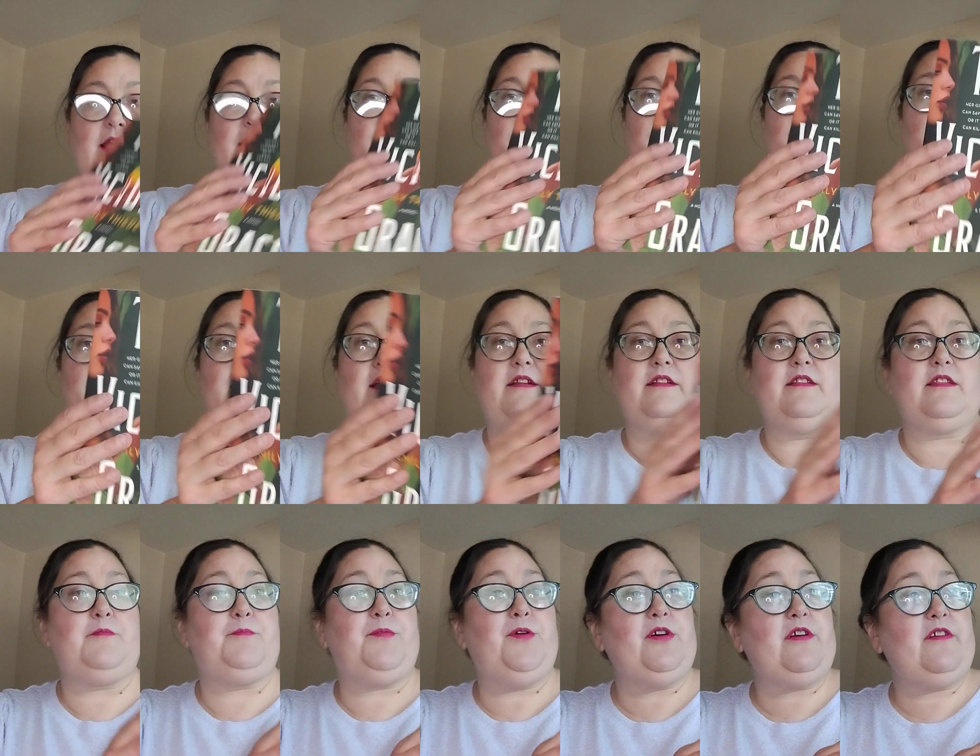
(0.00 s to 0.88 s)

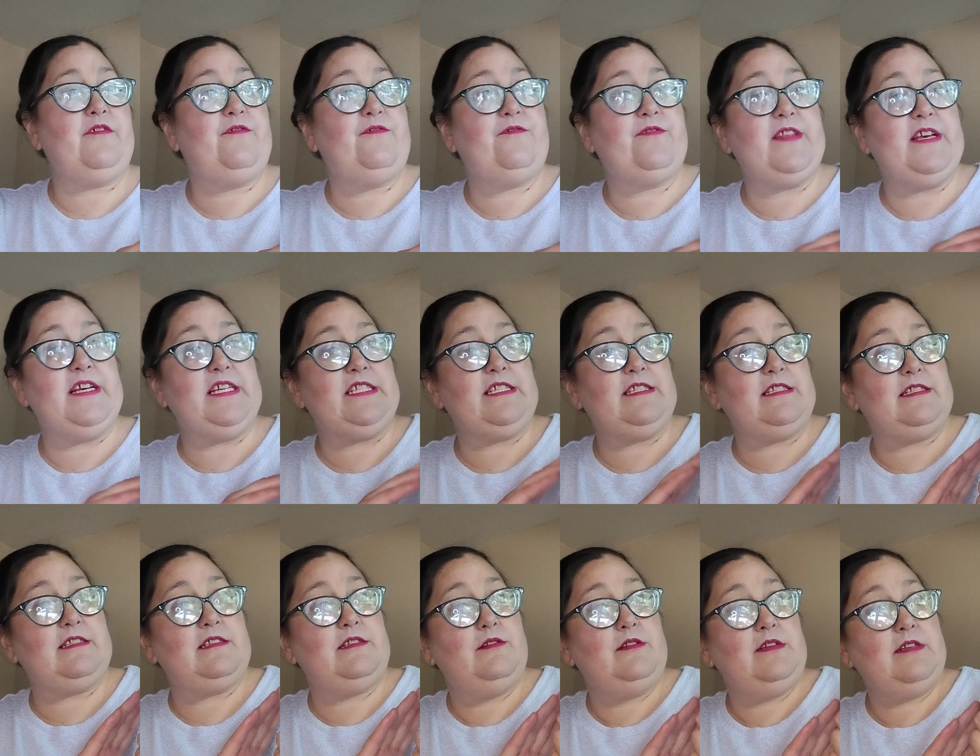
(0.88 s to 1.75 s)
And the book
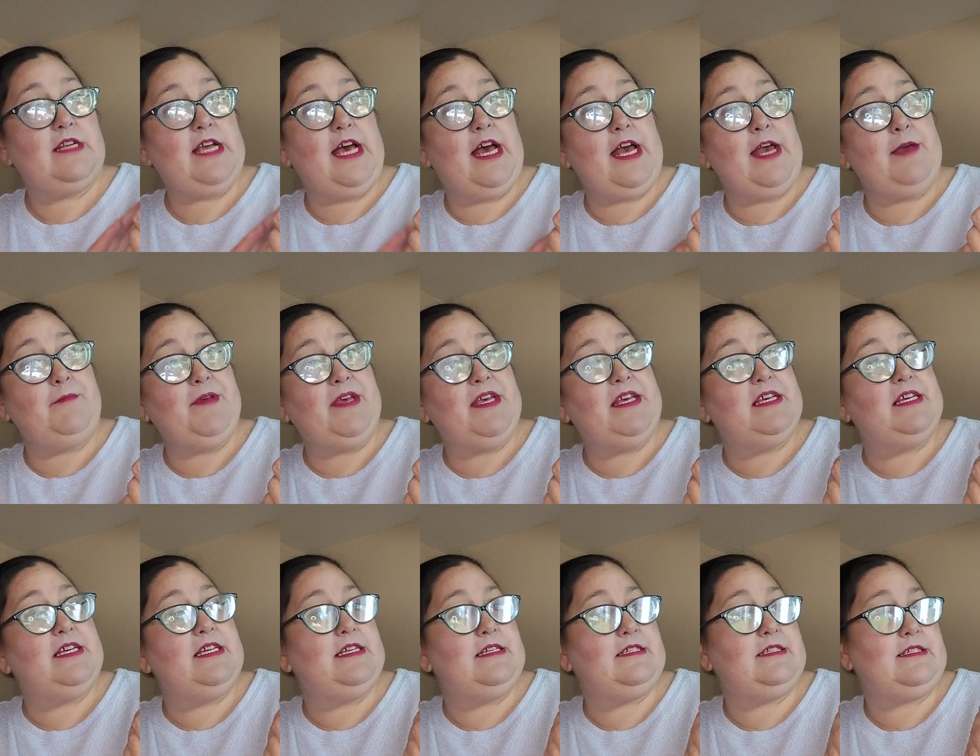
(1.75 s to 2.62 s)
this time
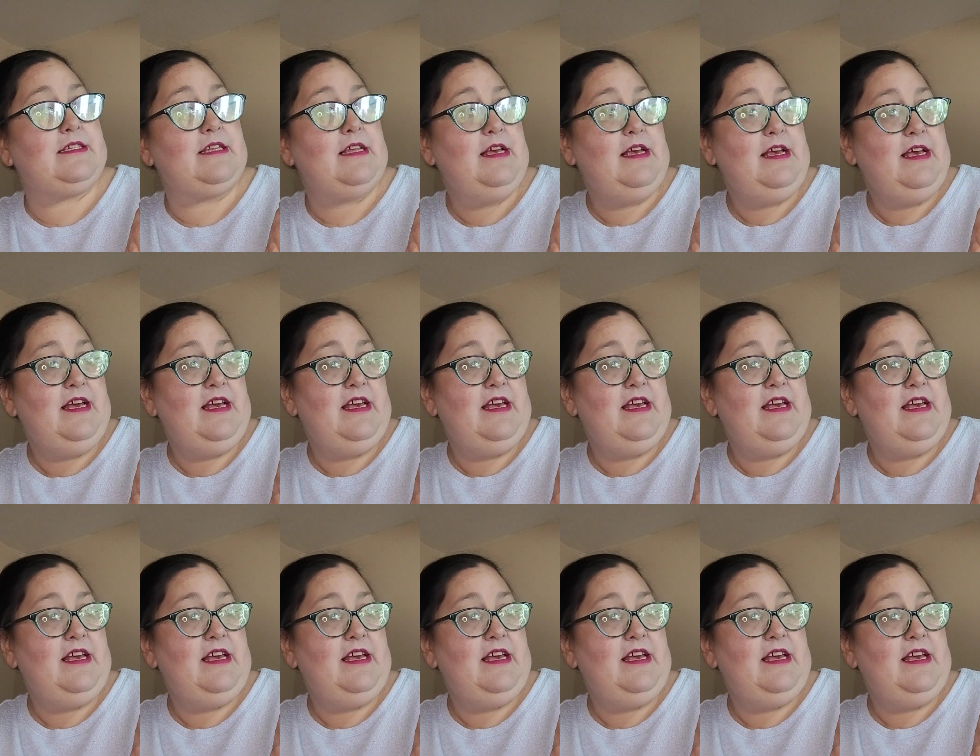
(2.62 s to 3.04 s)
is